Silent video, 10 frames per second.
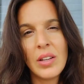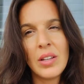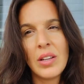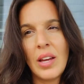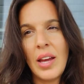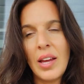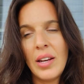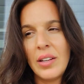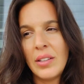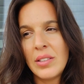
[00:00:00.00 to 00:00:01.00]

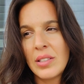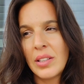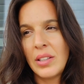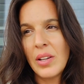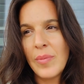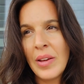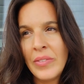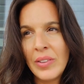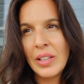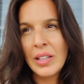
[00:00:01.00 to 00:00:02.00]
And, you know, I'm not
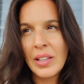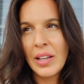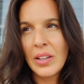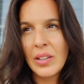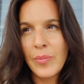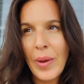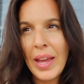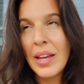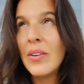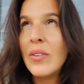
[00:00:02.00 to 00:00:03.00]
feeling like
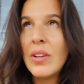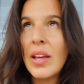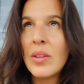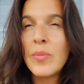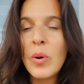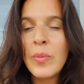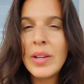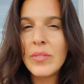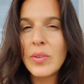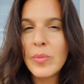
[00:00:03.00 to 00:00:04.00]
pain at the moment
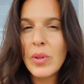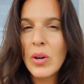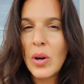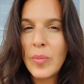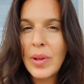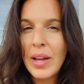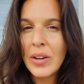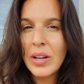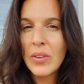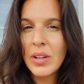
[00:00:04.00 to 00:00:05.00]
from the gallbladder
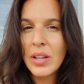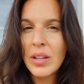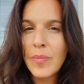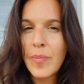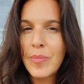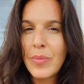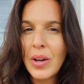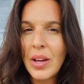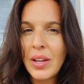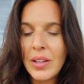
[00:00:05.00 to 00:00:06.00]
area, but
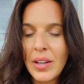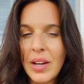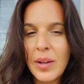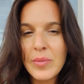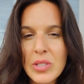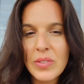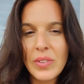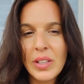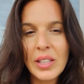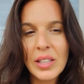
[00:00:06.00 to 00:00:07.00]
I'm just
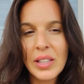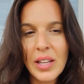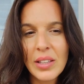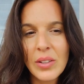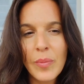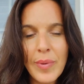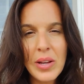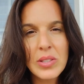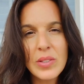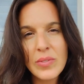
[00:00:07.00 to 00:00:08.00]
feeling like little bouts
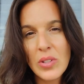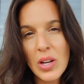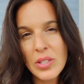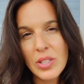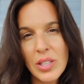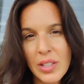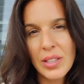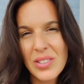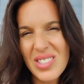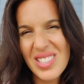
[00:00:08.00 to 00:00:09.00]
of nausea and
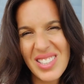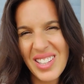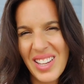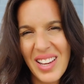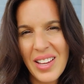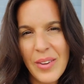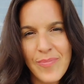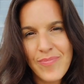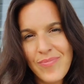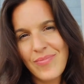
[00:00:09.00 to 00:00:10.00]
just,
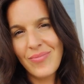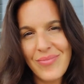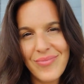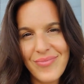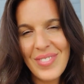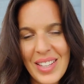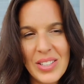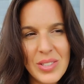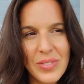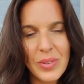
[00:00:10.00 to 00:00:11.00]
yeah, I just
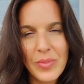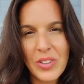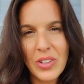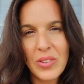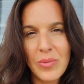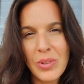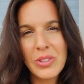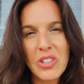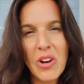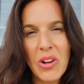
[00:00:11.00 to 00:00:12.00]
feel really, real
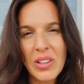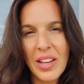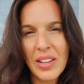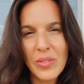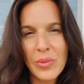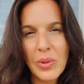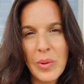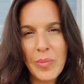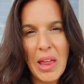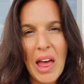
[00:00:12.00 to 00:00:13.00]
dull, like really
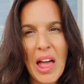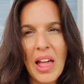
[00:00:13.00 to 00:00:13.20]
blah